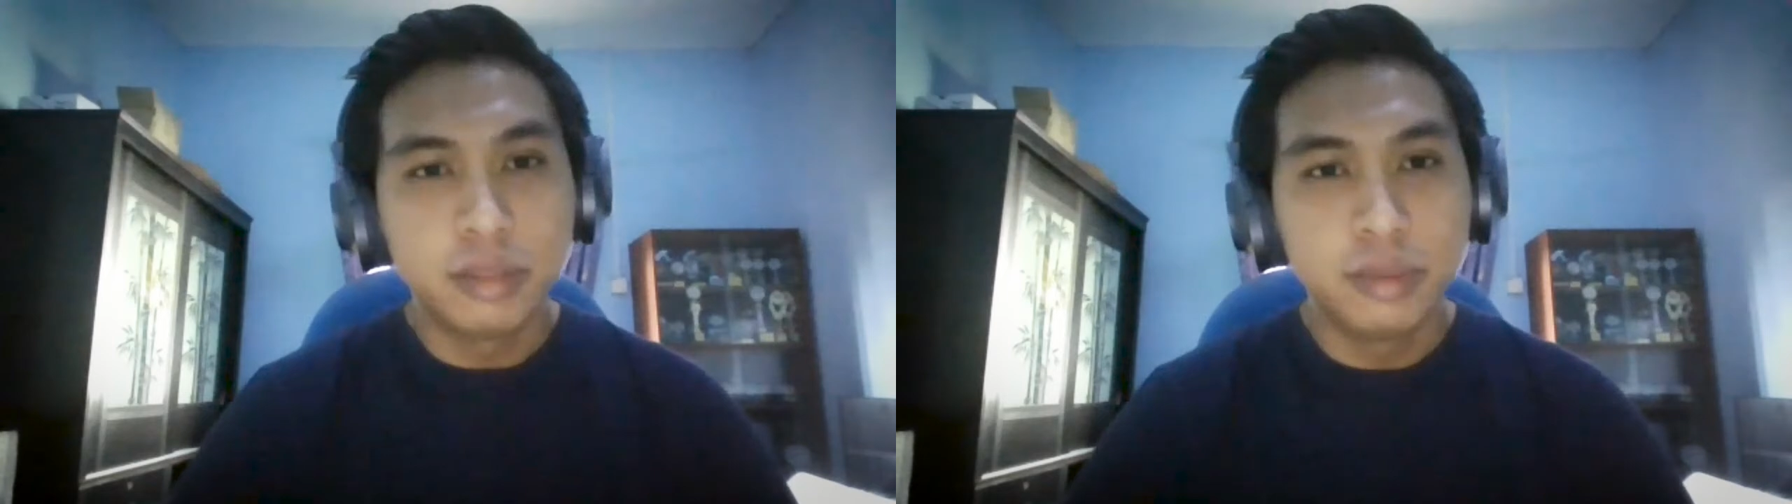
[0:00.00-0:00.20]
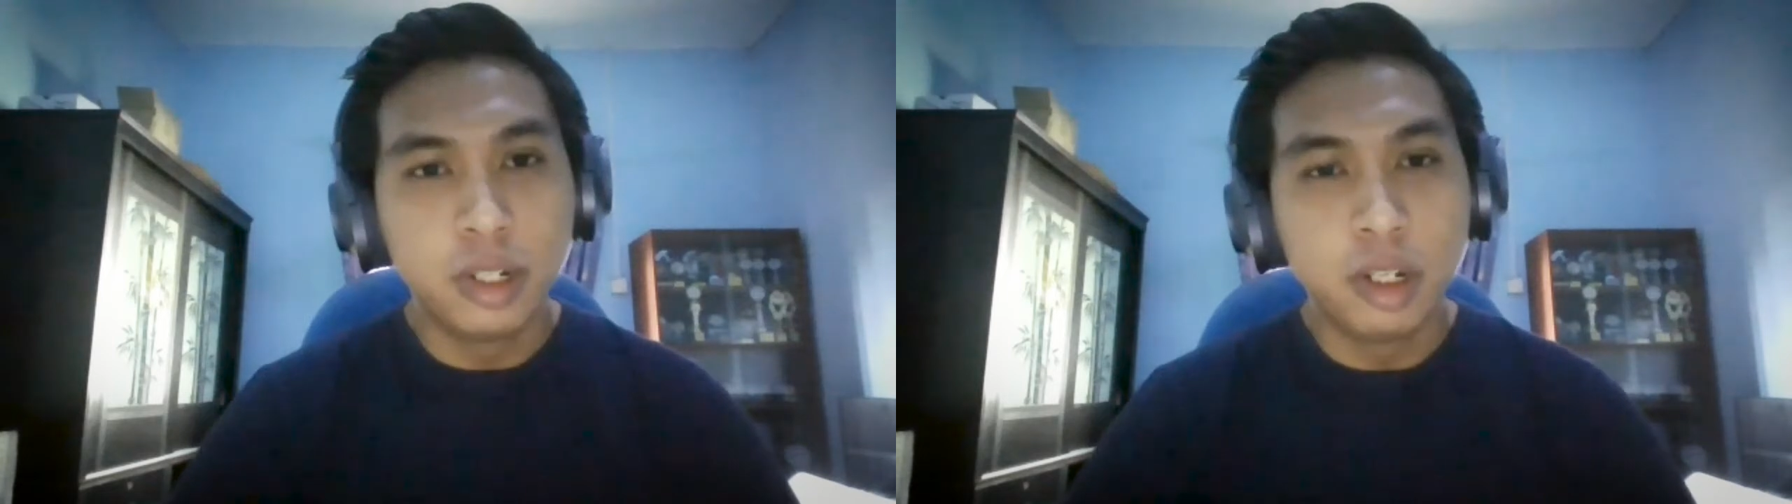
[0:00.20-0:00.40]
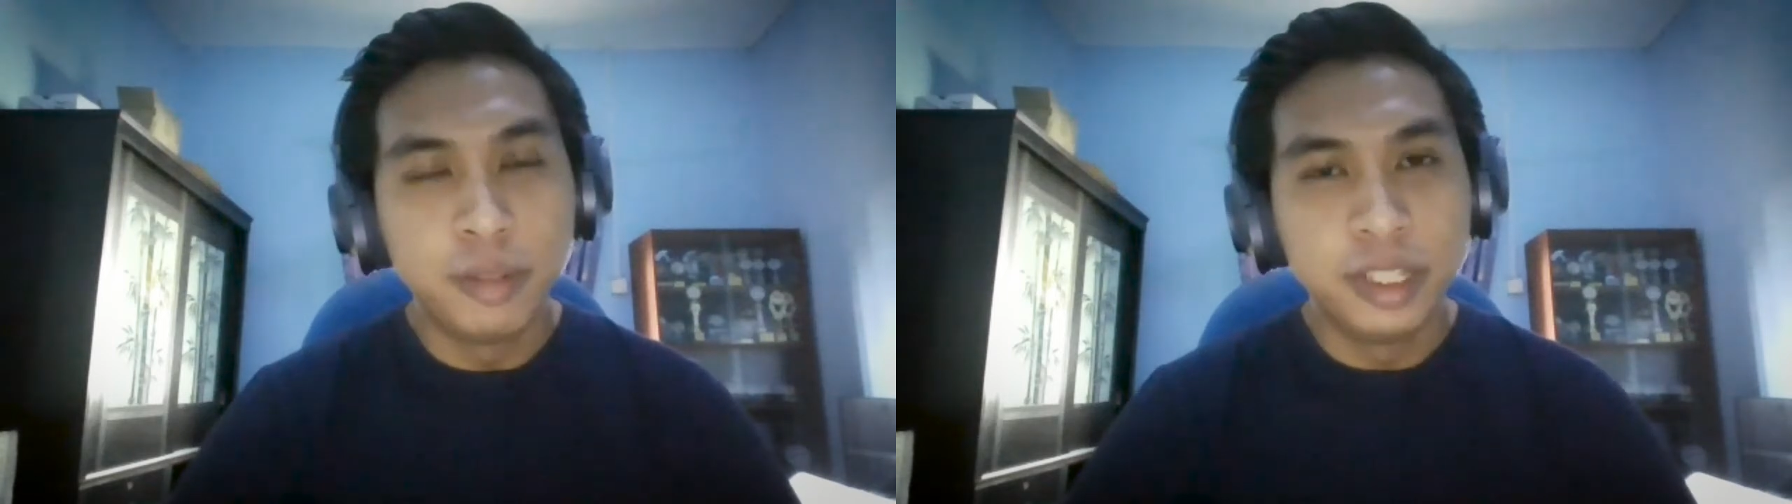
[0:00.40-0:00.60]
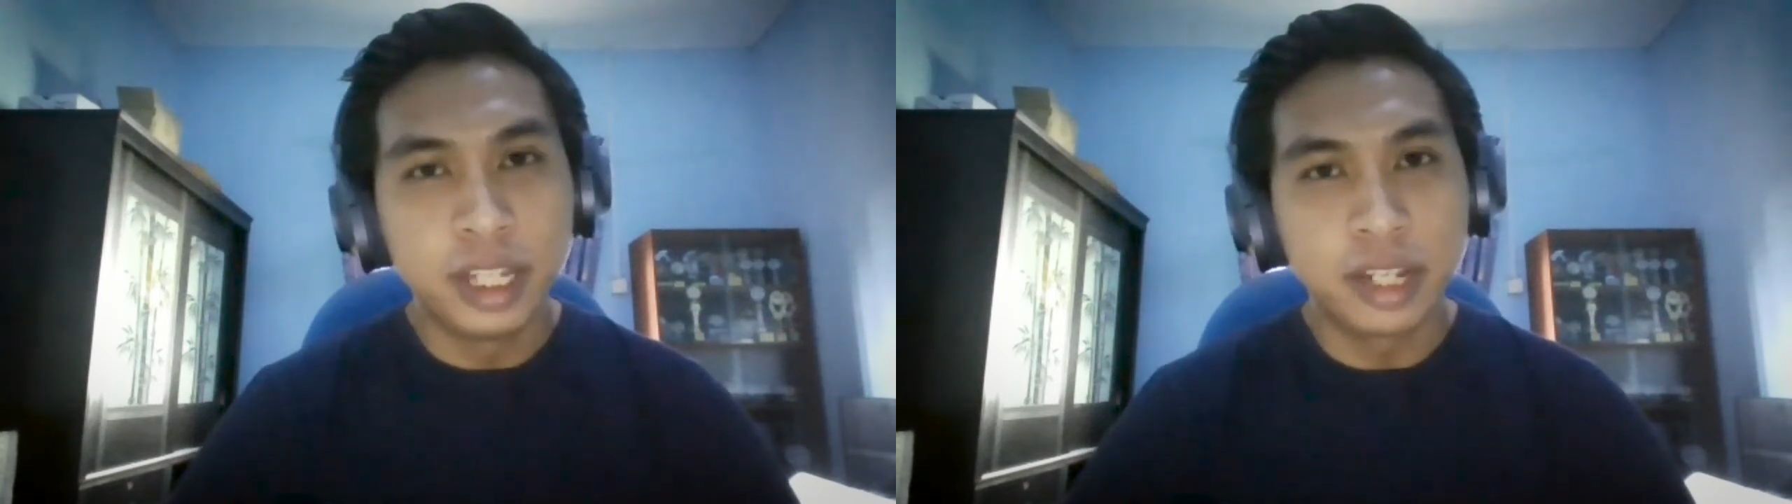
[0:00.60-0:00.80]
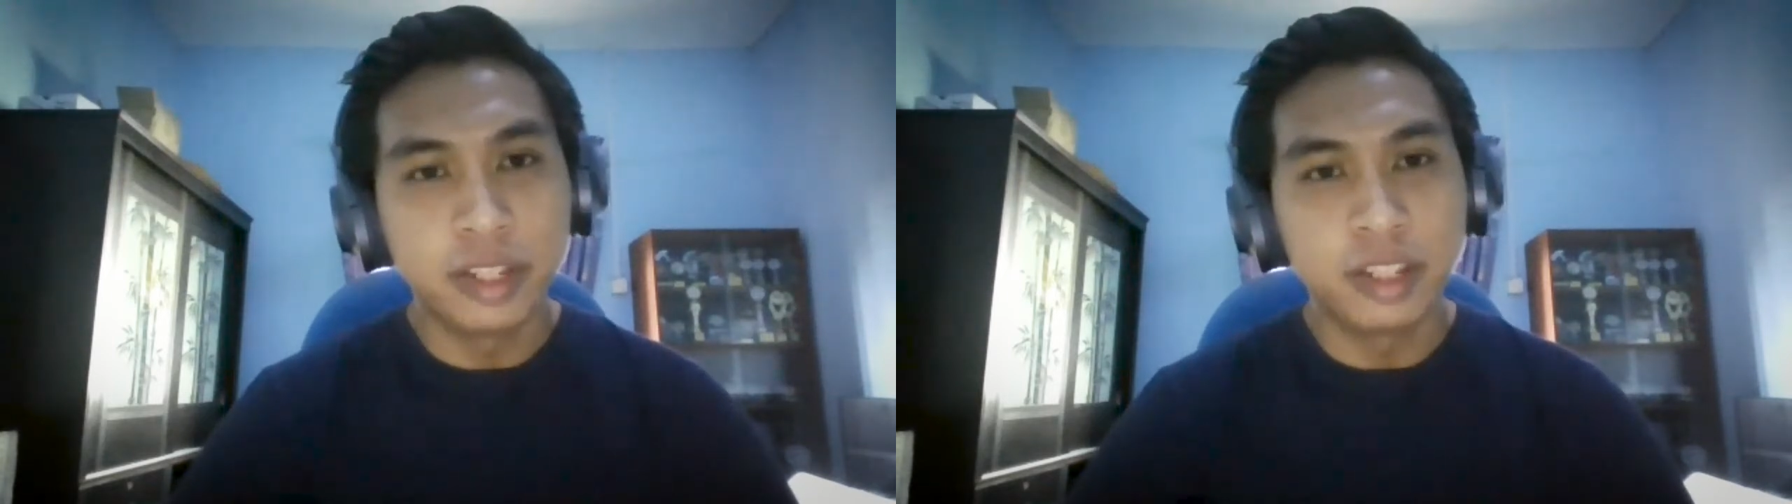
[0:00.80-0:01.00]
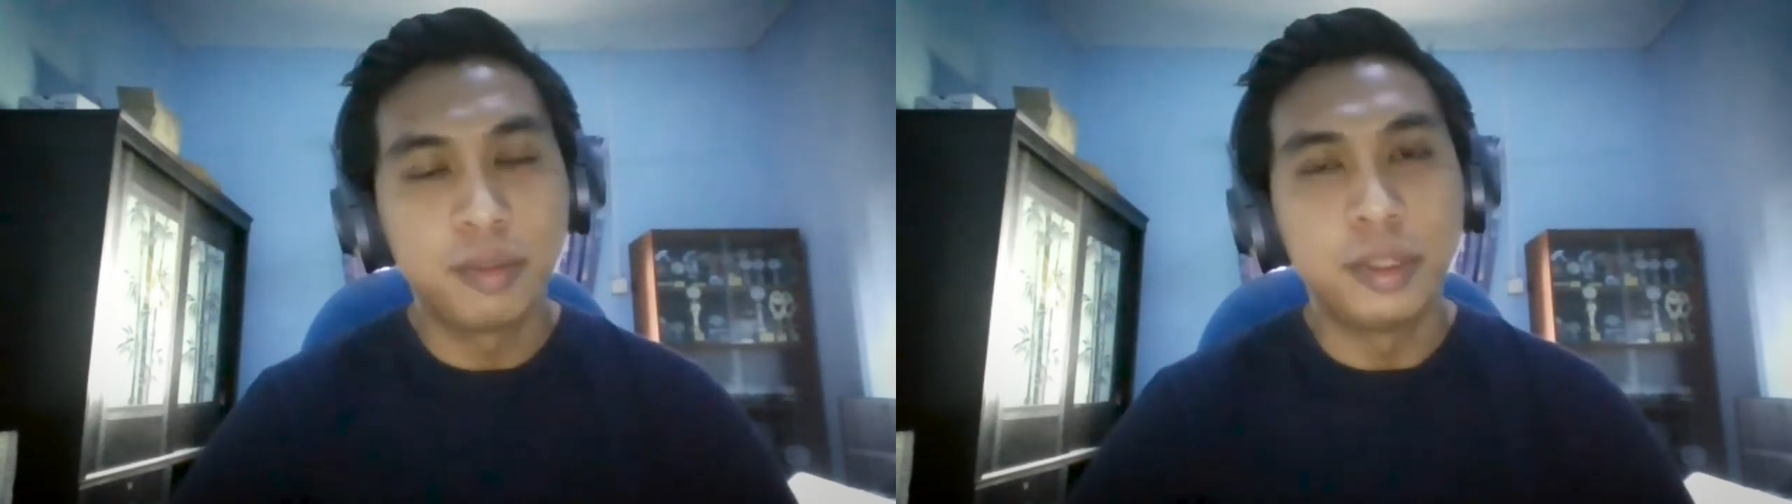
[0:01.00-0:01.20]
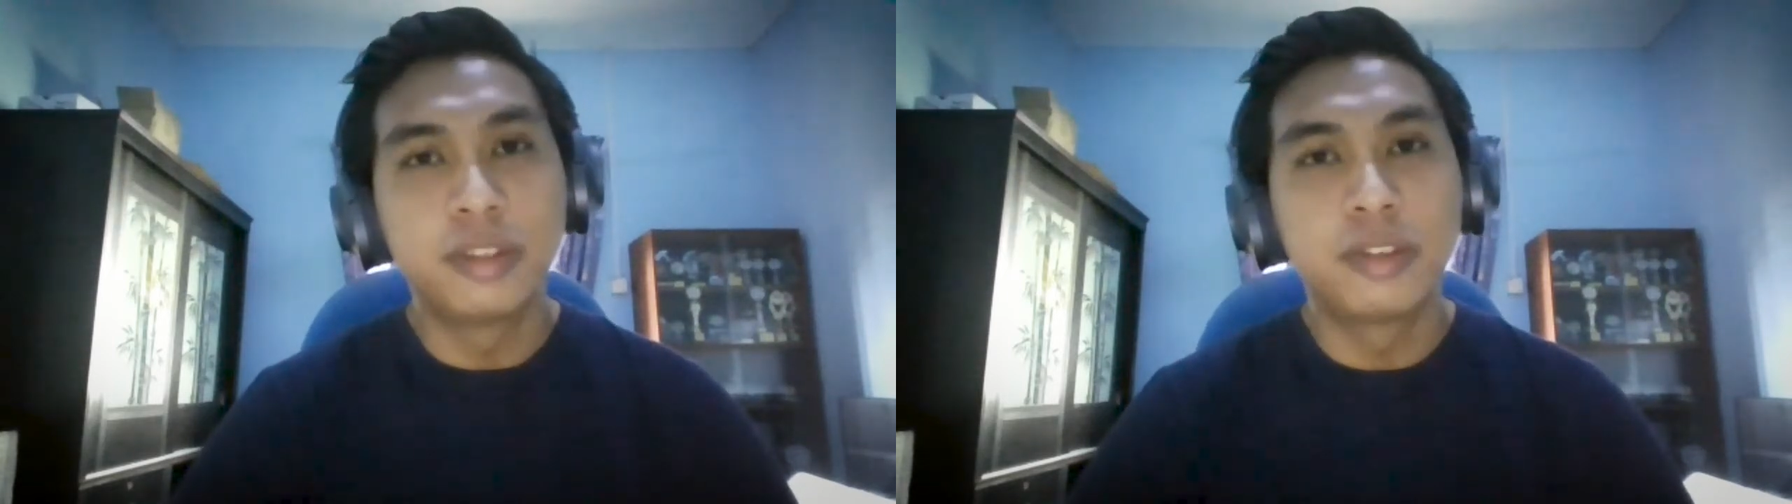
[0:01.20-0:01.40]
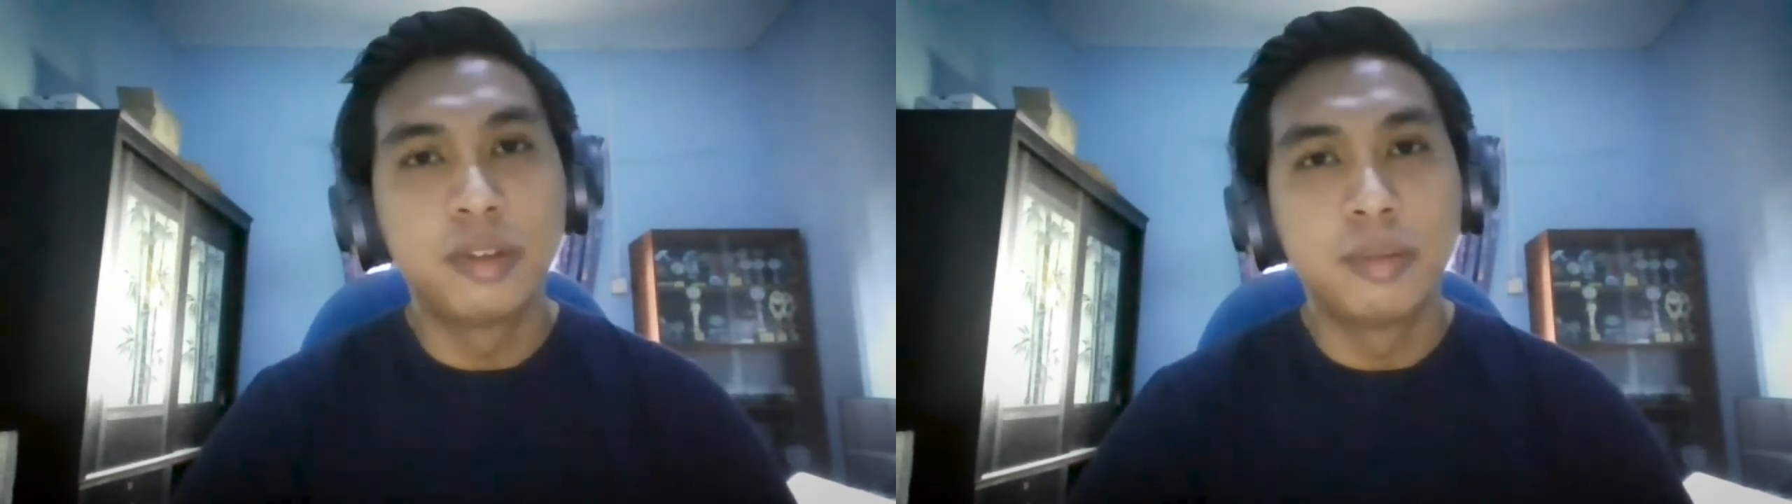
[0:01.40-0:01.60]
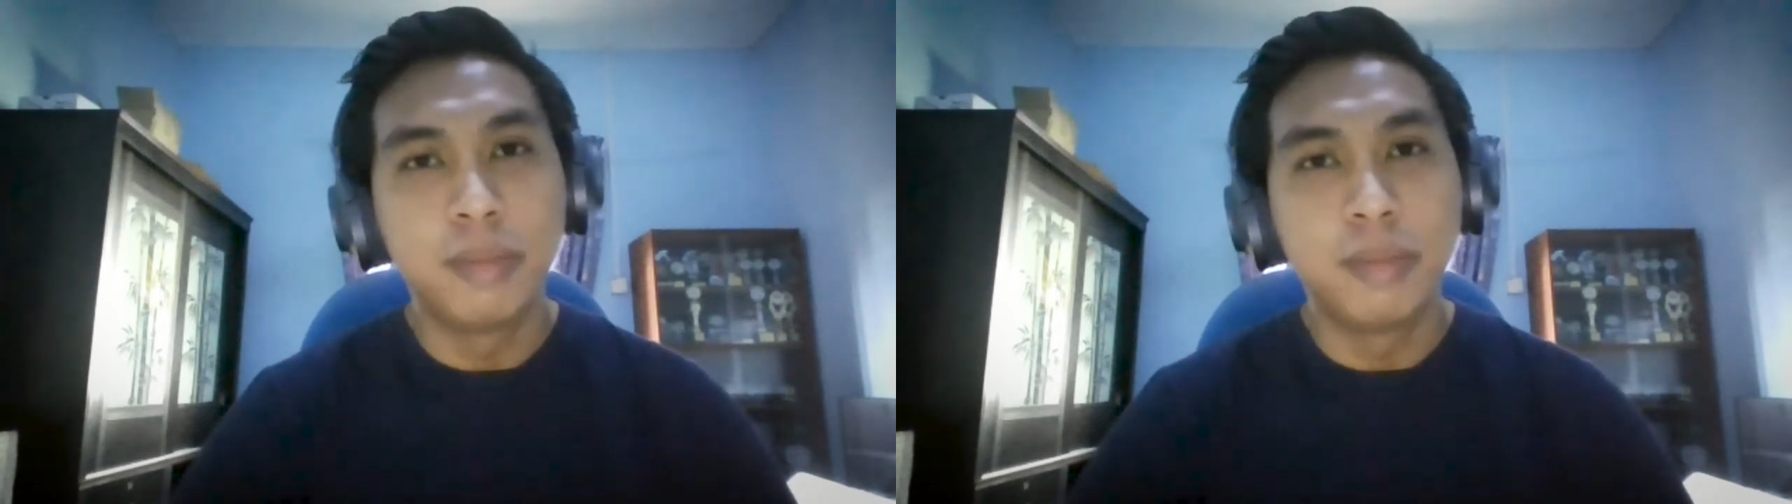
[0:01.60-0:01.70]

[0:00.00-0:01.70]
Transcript: Welcome to OpenText Experts.